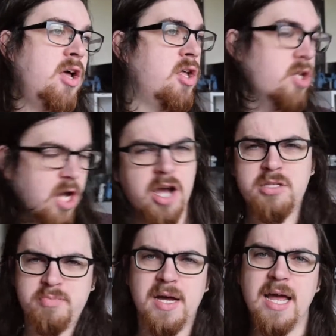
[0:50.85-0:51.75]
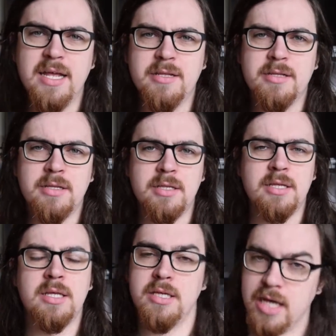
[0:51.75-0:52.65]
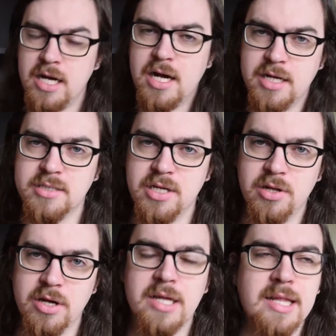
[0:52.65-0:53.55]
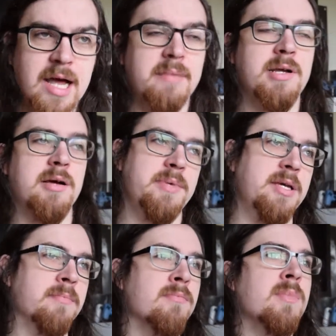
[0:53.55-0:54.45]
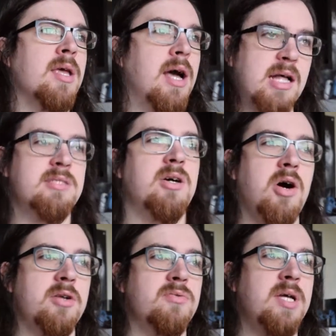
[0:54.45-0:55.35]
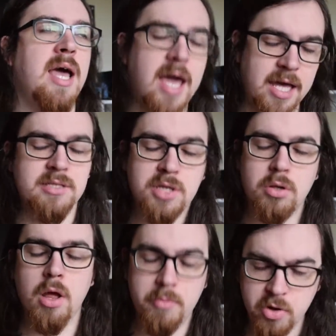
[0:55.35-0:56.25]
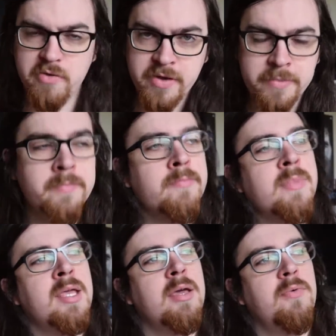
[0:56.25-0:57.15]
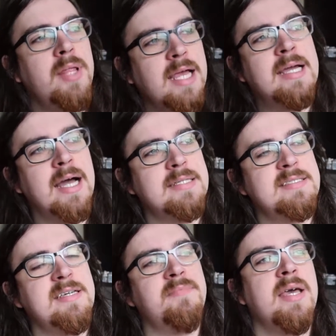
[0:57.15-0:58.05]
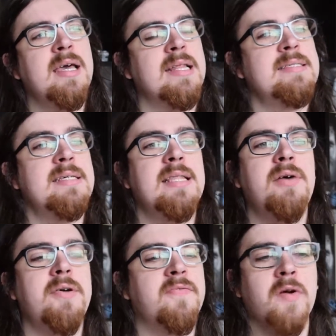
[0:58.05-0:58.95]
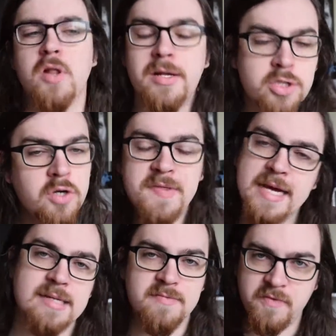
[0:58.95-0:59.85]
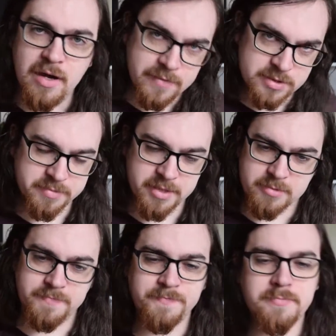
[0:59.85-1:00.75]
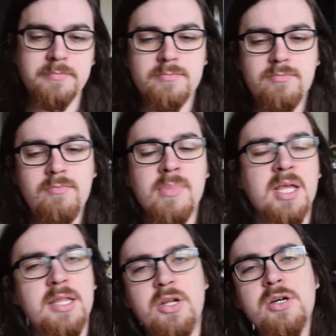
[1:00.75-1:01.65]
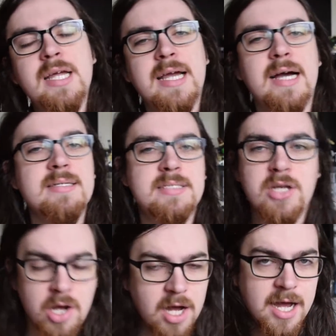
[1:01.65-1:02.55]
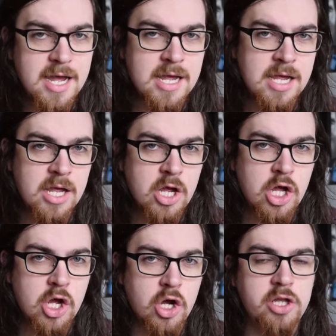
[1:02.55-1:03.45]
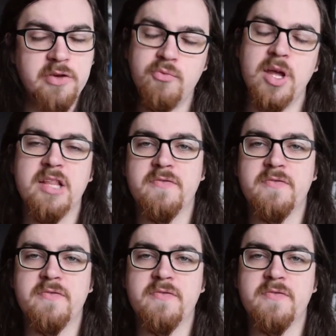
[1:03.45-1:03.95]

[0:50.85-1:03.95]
The guy who's playing young Han Solo in the upcoming Untitled Han Solo movie. When they cast him, they said they went through like 2,500 people. They're not going to cast a guy who they went